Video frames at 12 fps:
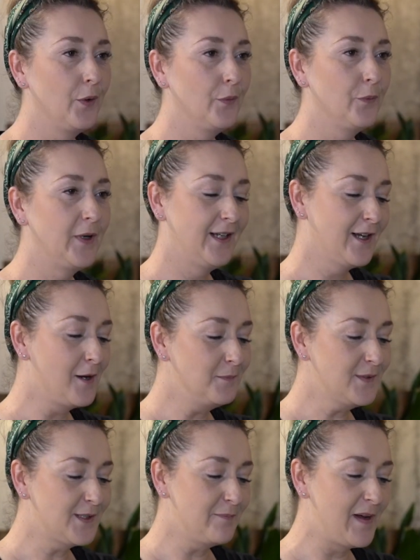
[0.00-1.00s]
When it
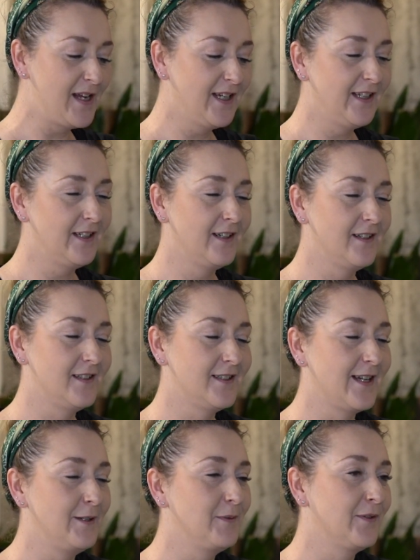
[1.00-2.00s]
comes to making a
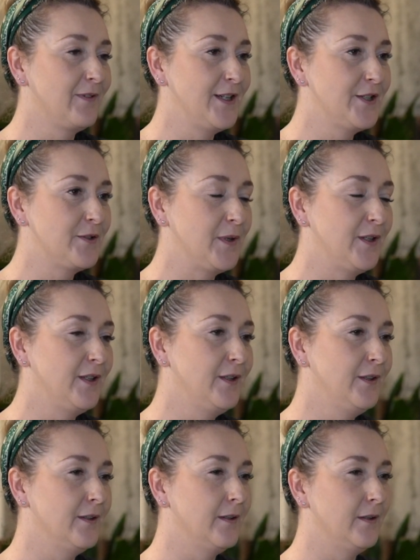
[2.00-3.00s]
table arrangement,